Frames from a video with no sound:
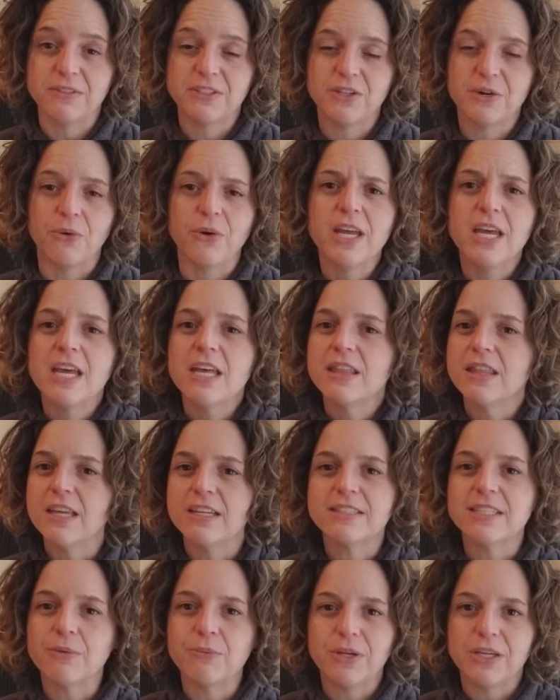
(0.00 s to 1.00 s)
So
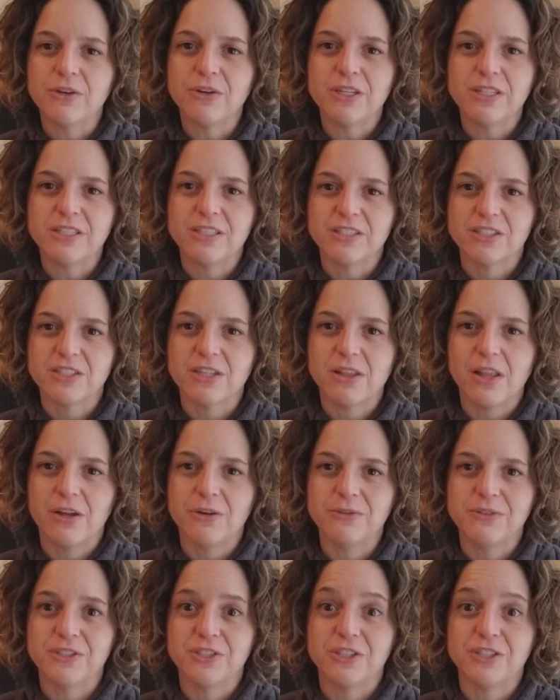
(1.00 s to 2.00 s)
things that we couldn't
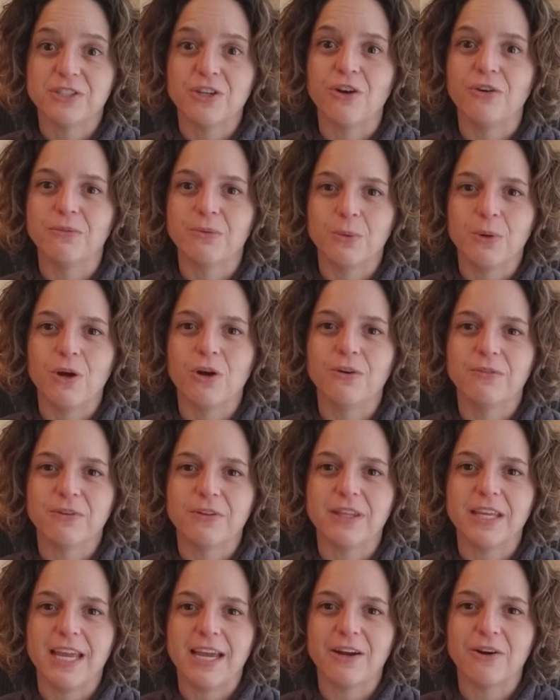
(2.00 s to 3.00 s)
disclose just over
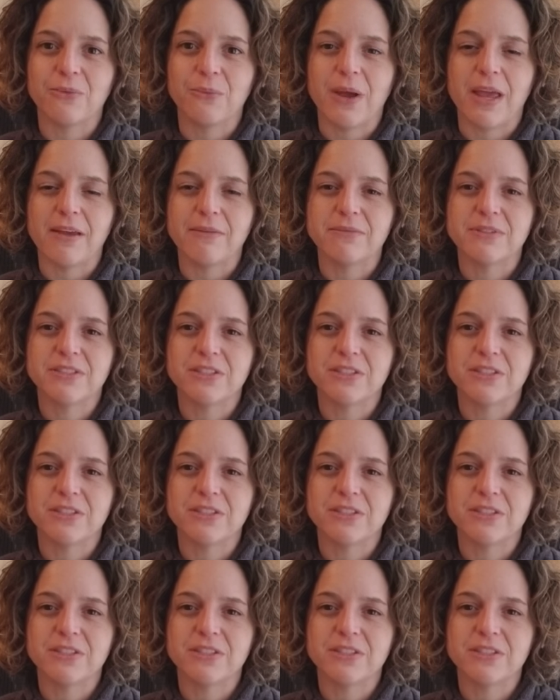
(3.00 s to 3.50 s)
the airwaves.